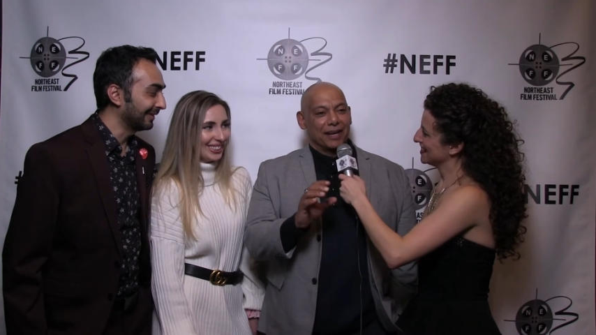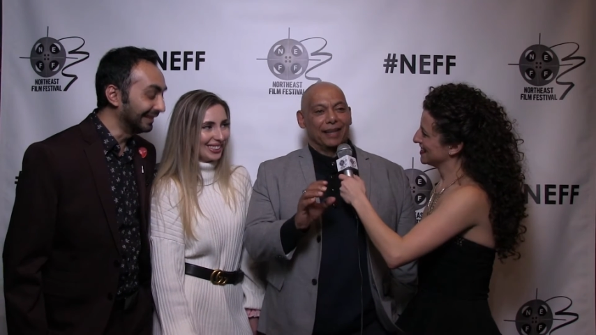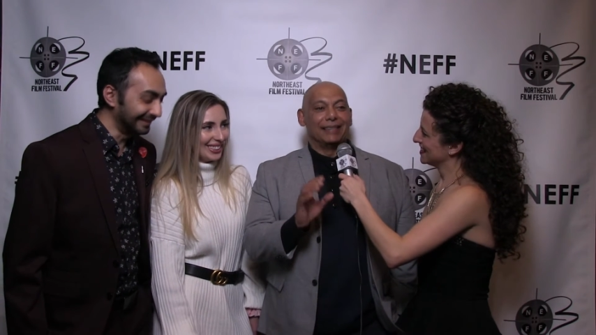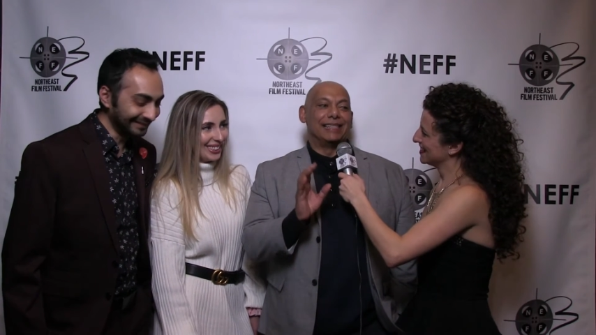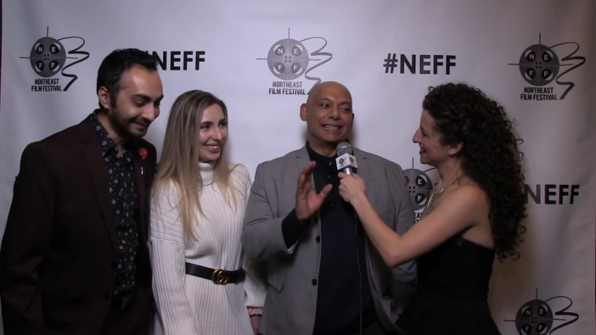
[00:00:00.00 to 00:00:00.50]

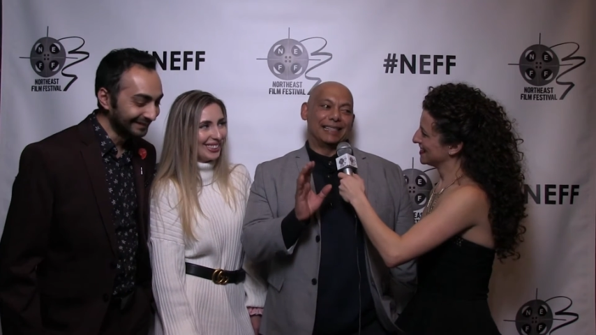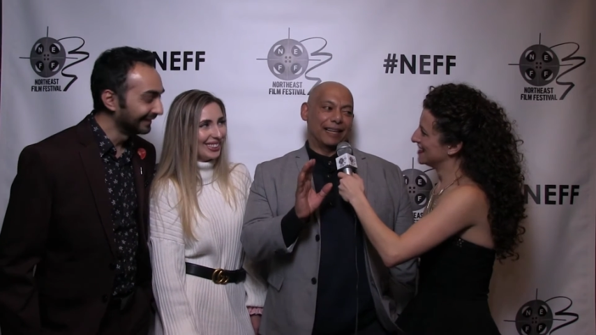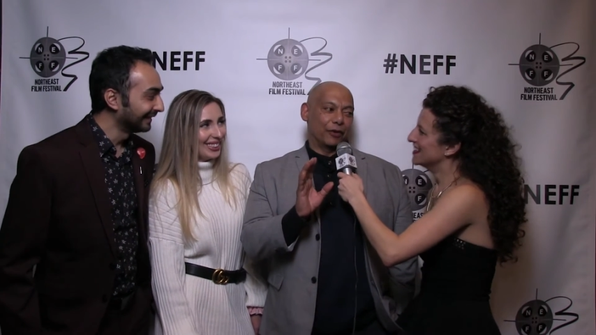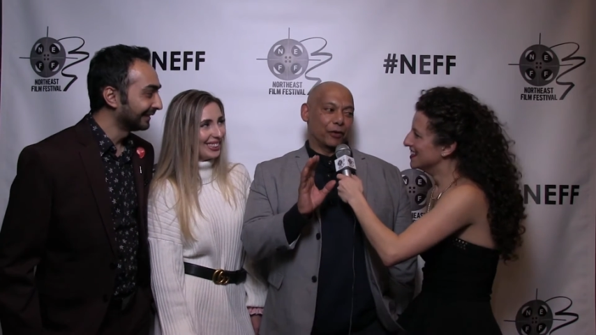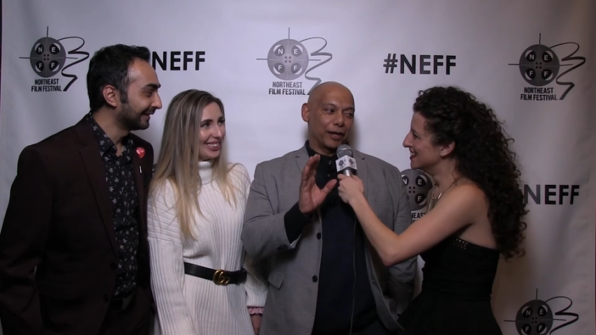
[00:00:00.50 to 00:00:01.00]
Speaker 1: night she
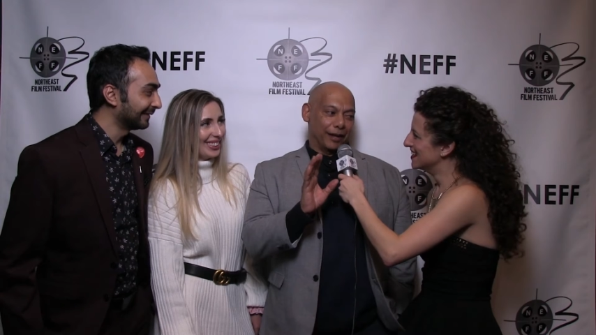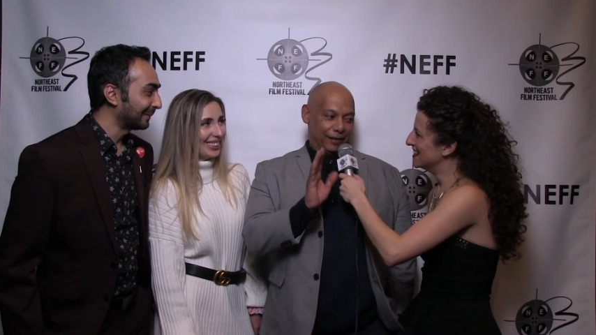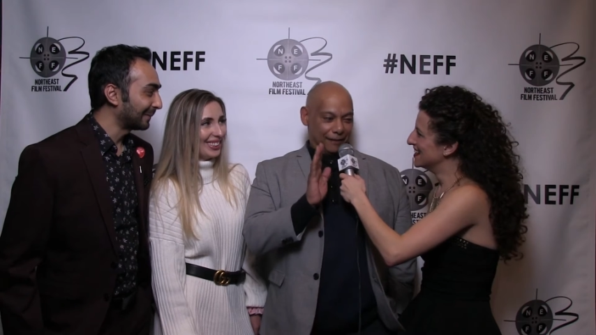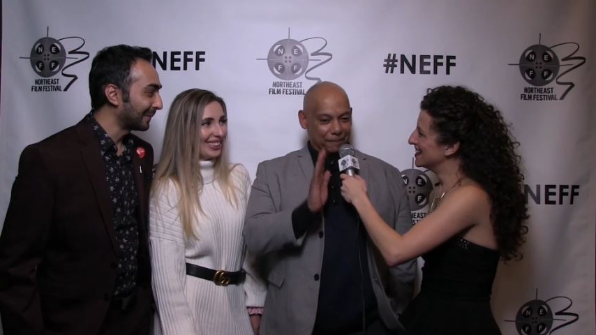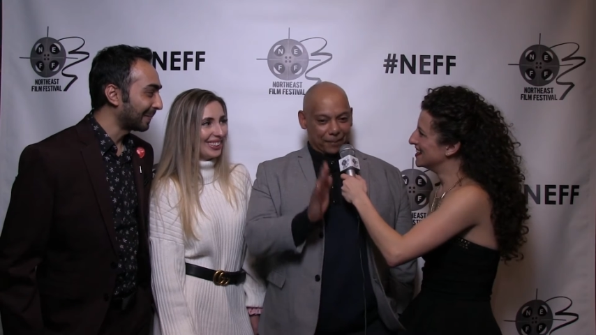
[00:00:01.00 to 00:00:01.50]
said,
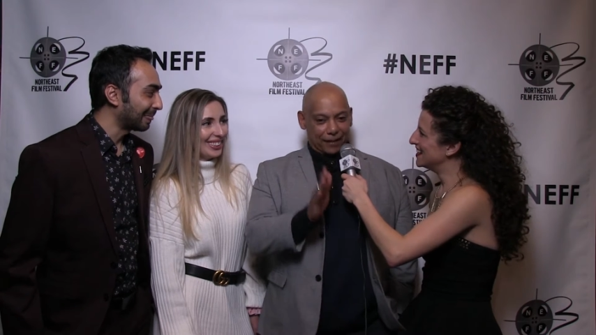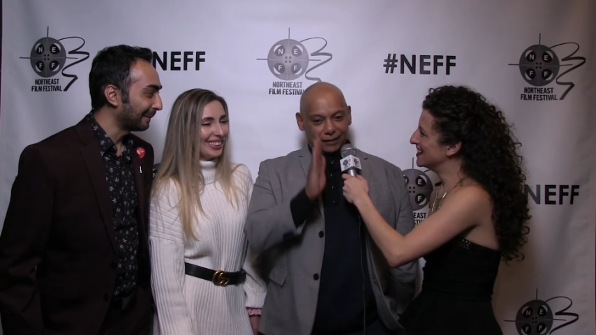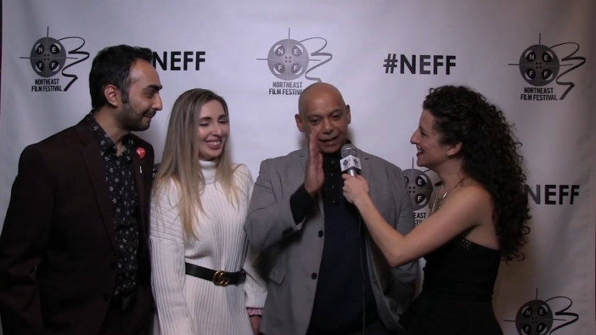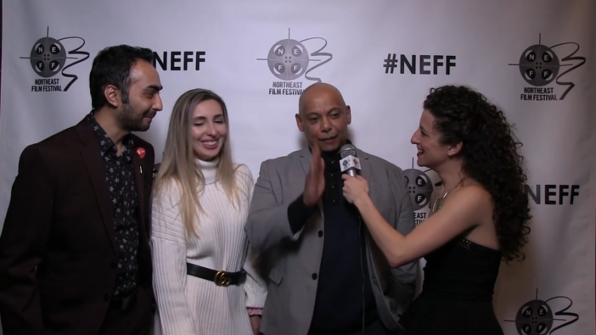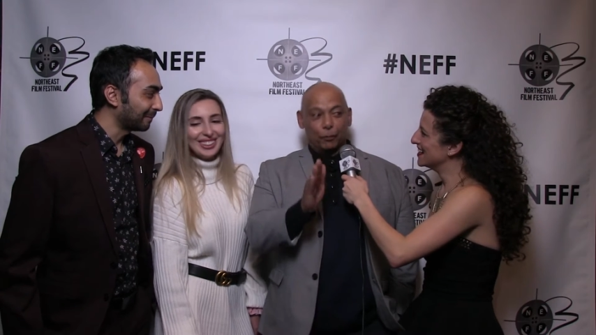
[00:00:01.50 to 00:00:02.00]
okay,
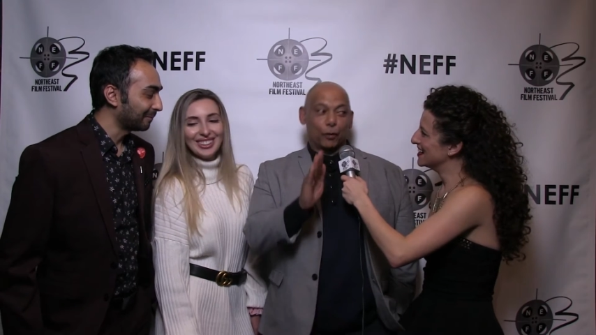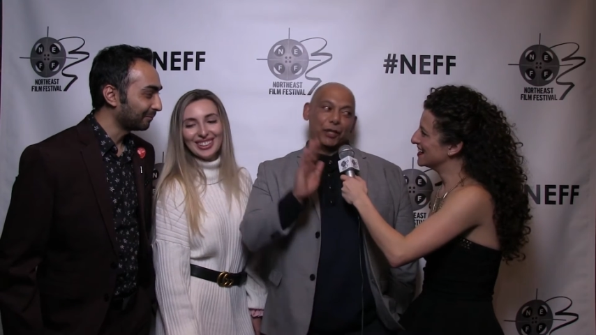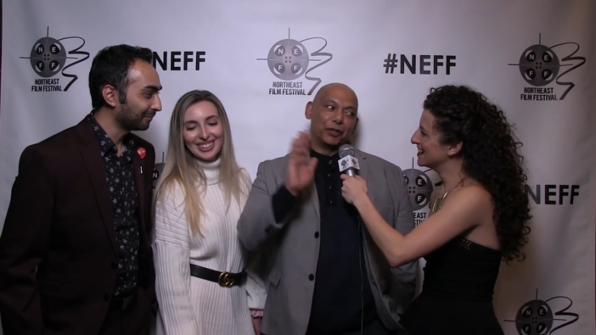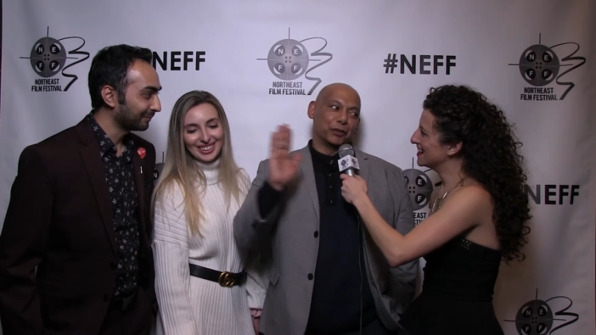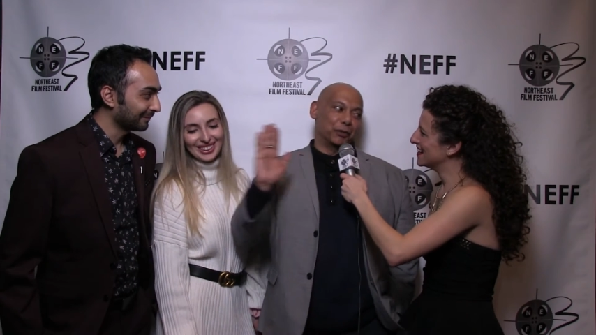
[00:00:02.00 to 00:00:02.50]
tell
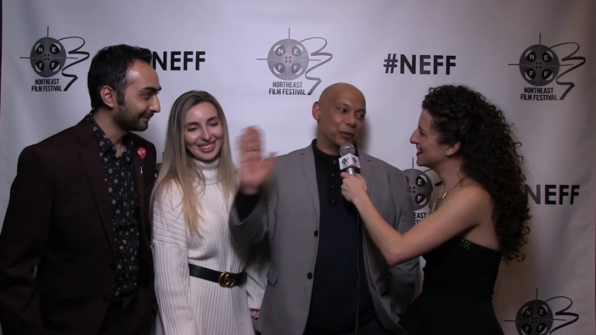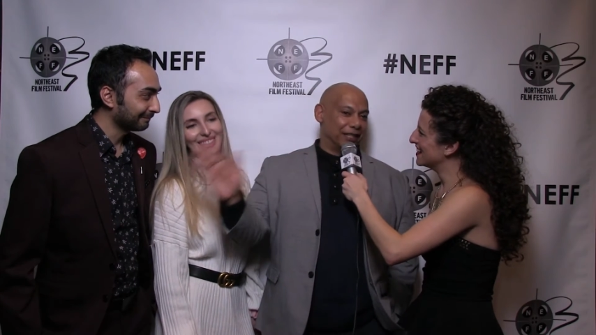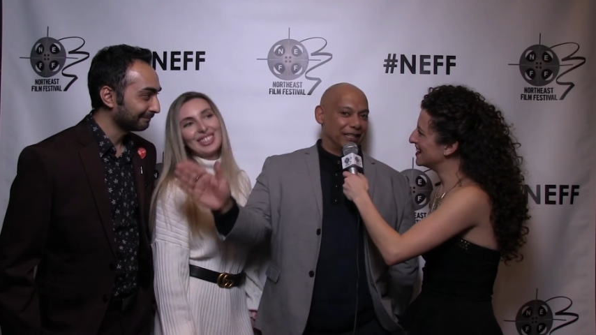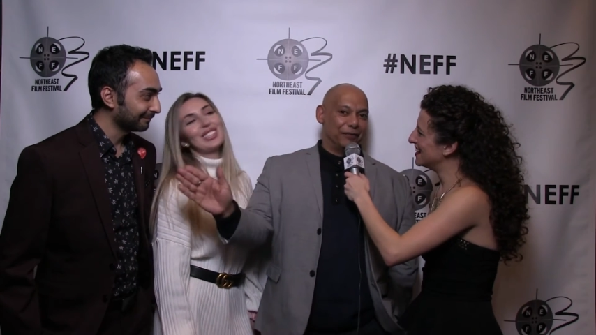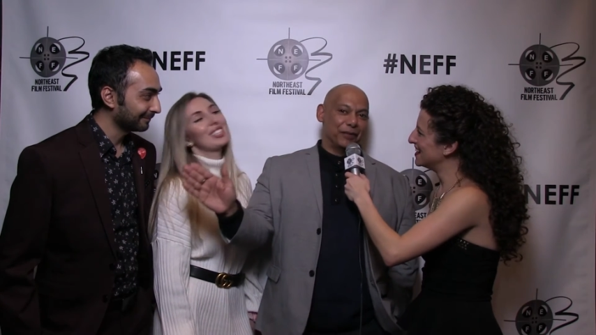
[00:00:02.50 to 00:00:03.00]
Bobito to
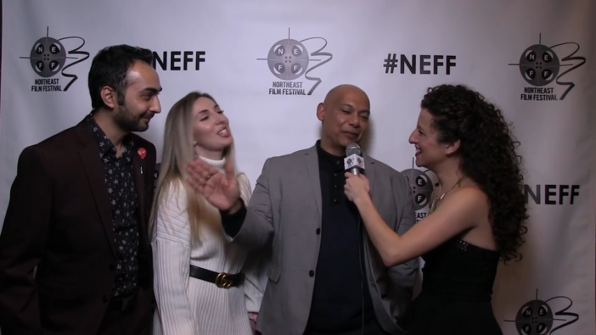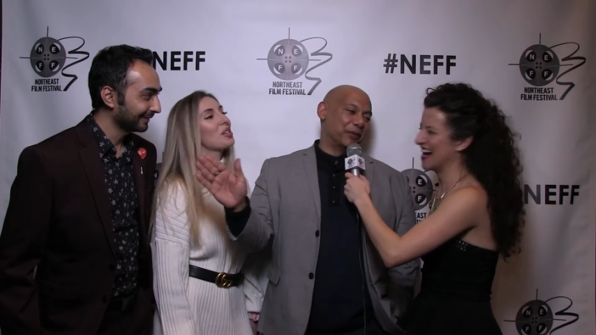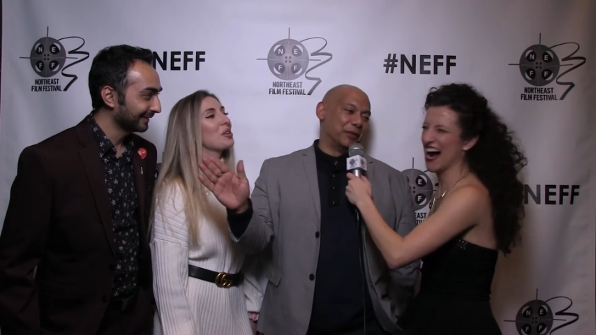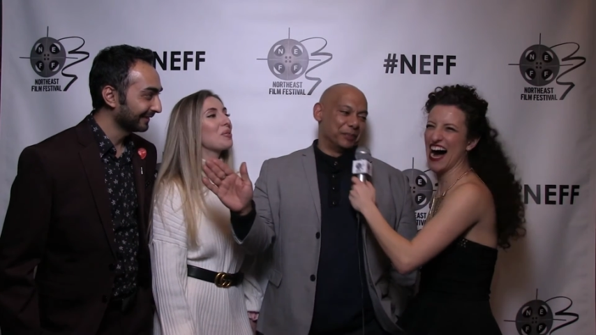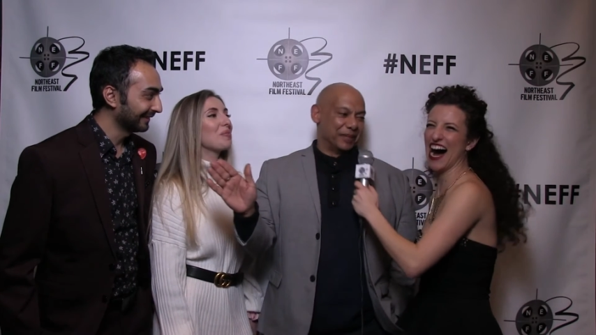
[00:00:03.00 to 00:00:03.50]
leave the
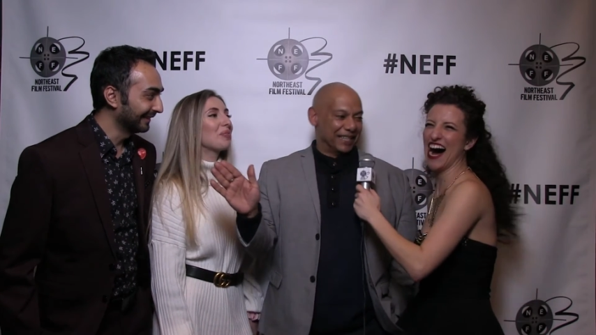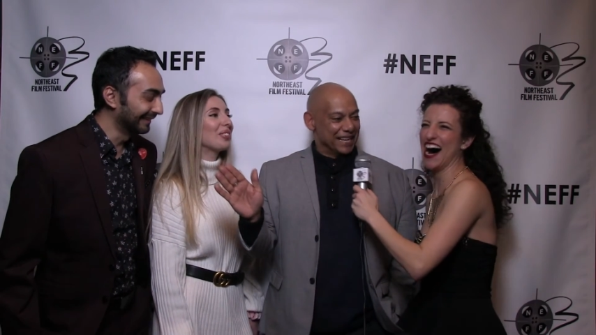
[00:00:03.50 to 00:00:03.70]
room